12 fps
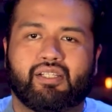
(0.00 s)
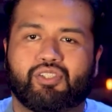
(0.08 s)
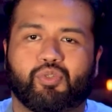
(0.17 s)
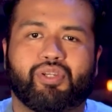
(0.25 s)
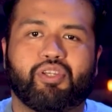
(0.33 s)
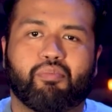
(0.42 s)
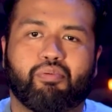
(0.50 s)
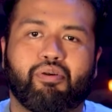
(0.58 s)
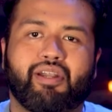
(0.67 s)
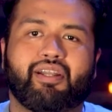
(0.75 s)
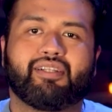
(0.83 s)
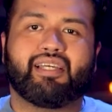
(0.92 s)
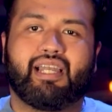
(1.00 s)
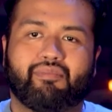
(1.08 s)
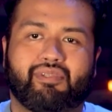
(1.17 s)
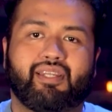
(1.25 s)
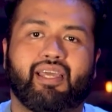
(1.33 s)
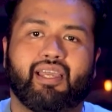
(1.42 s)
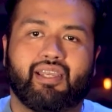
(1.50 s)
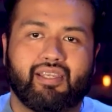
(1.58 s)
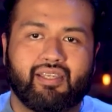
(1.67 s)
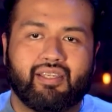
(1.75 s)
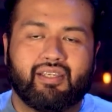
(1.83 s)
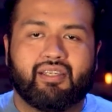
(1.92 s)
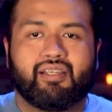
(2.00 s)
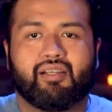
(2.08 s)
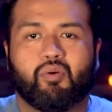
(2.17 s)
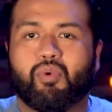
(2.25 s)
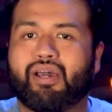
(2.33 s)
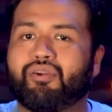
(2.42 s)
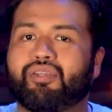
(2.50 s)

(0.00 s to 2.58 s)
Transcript: So in your prayer time today, why